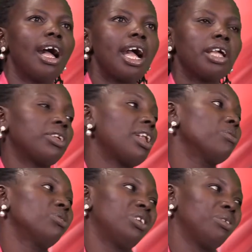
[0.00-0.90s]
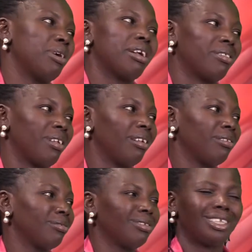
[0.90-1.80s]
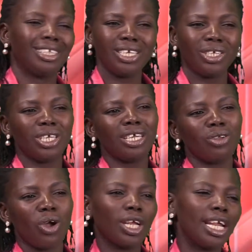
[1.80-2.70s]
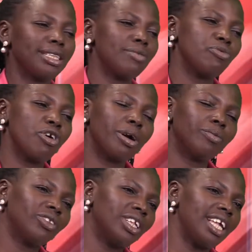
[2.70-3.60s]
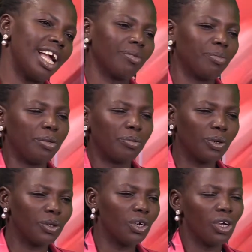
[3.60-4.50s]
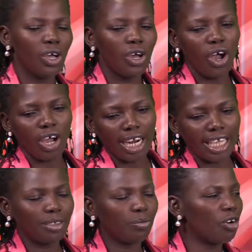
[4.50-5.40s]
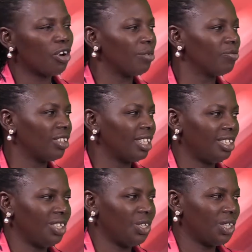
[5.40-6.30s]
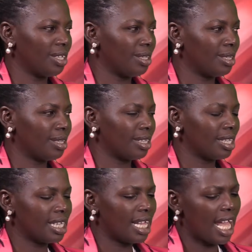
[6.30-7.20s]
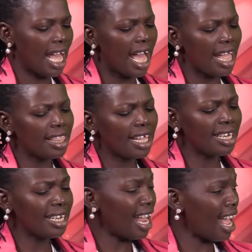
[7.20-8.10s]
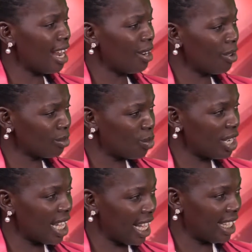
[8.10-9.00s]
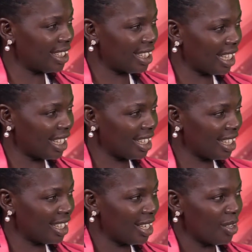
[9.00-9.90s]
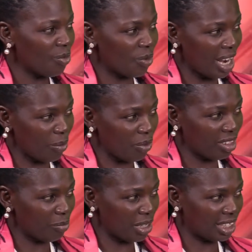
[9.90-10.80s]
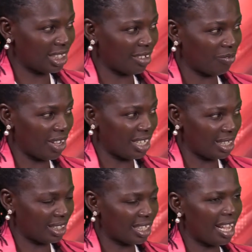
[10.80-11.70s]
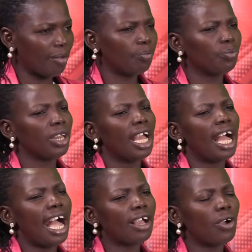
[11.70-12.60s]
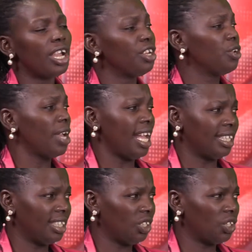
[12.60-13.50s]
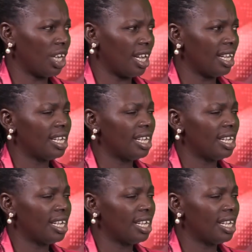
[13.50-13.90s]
I thought I was doing my thing, teaching, organizing programs for the young people, organizing programs for the teachers. And then along 2018, when I won the best teacher for Adenta, I got a new head teacher,